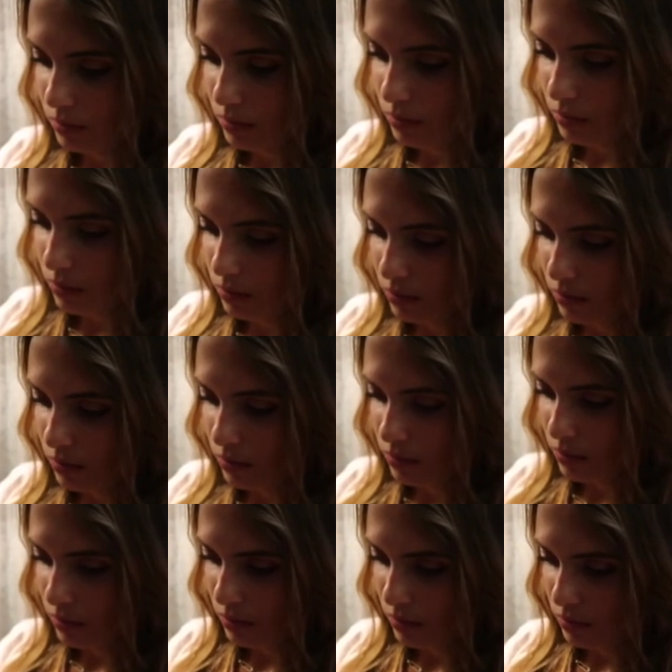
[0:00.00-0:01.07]
I think we filmed
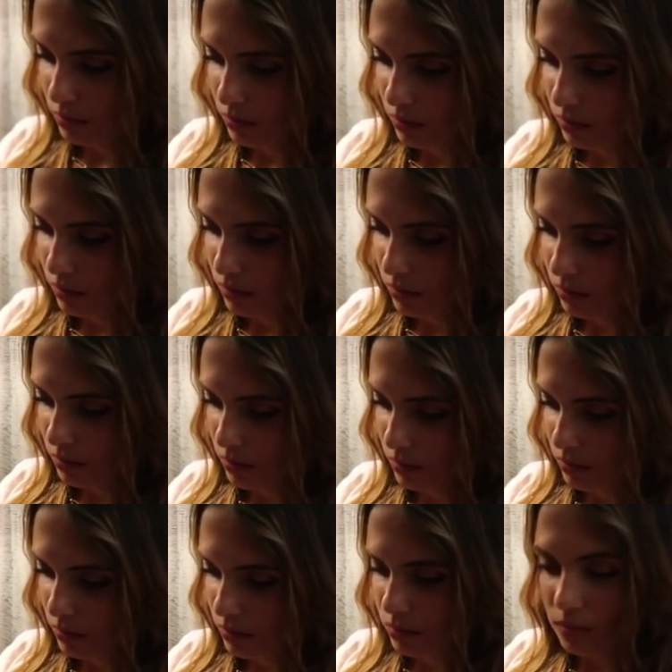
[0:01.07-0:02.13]
like
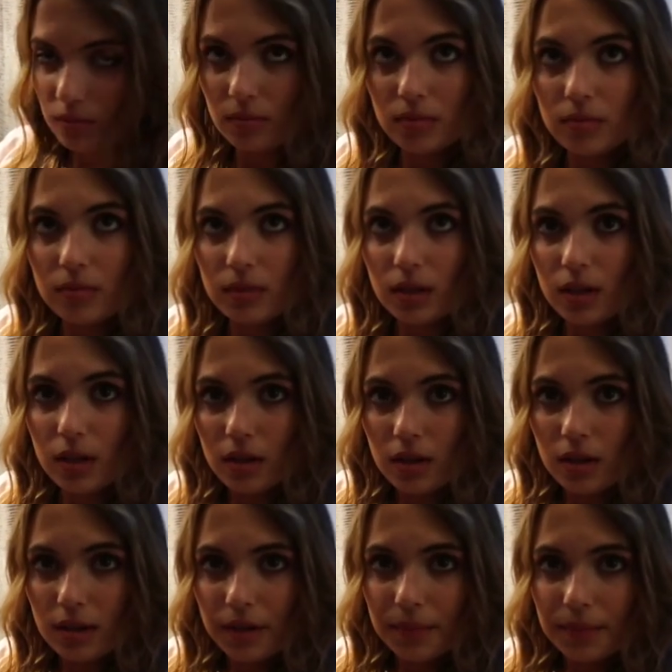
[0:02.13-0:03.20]

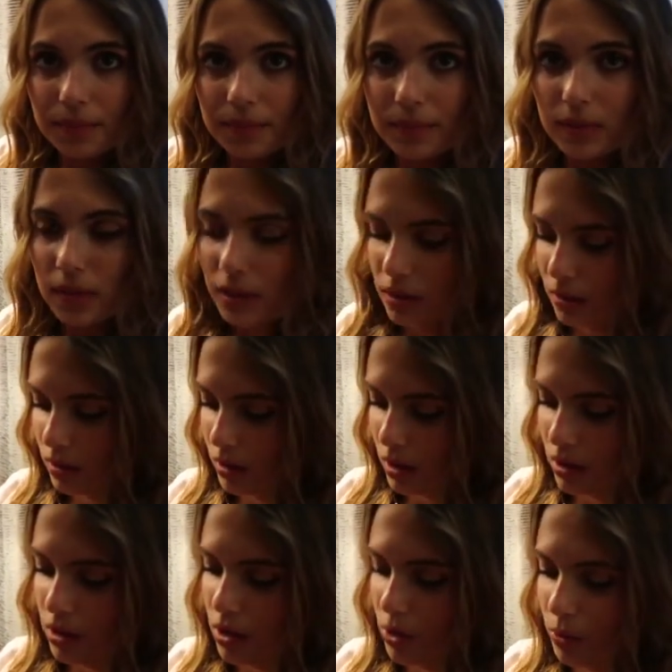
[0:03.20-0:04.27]
six or something. I
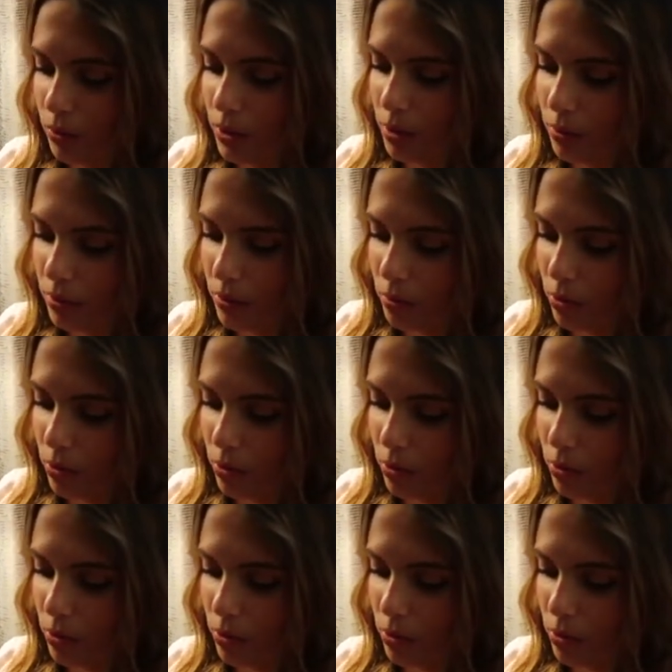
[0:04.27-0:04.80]
no, know, maybe there more